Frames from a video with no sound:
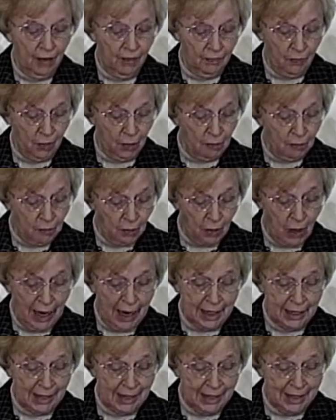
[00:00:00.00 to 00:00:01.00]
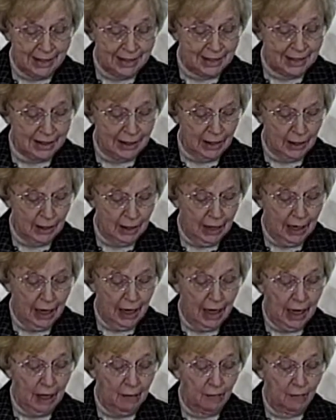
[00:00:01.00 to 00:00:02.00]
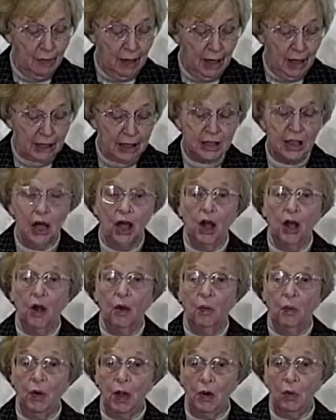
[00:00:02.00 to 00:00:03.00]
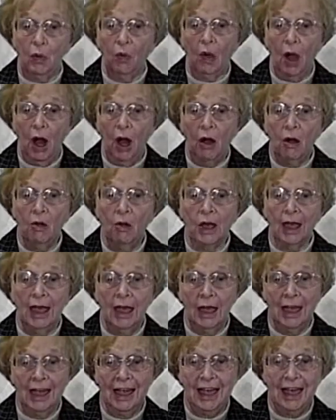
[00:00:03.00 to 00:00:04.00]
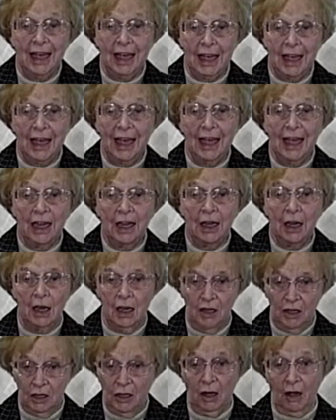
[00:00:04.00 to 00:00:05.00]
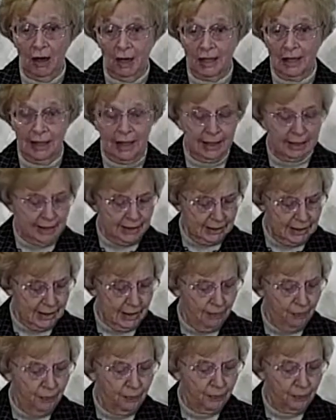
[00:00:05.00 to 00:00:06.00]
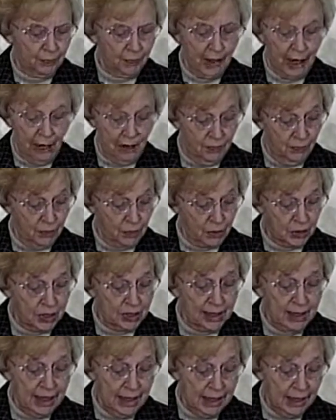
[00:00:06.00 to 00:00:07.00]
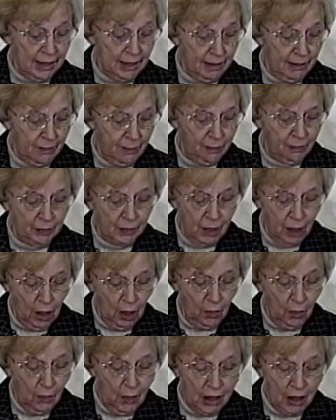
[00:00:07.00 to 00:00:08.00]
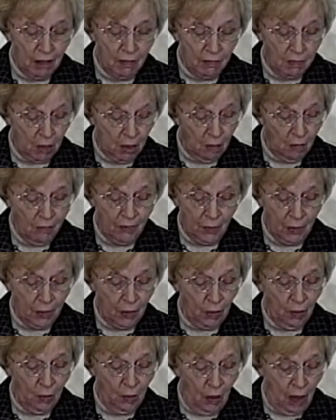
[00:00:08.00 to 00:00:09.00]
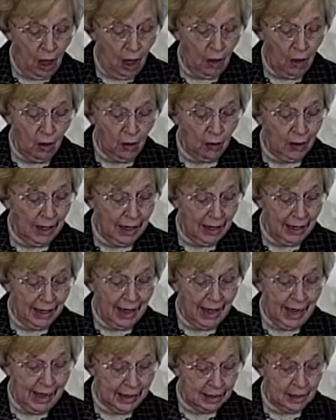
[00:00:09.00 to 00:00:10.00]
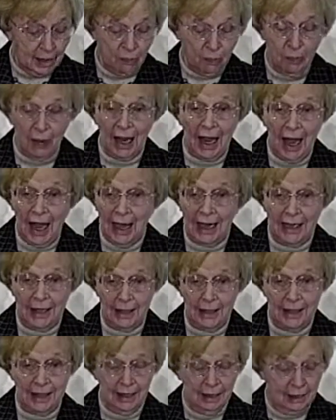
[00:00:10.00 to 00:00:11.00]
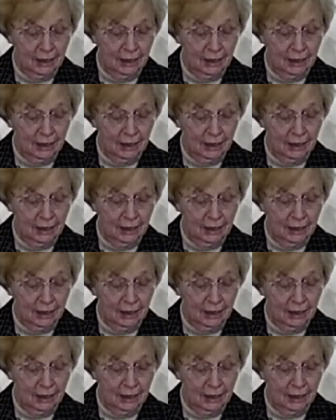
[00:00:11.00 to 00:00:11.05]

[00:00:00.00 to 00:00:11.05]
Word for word: for brightness, but we walk in darkness. Verse 10 we grope for the wall like the blind,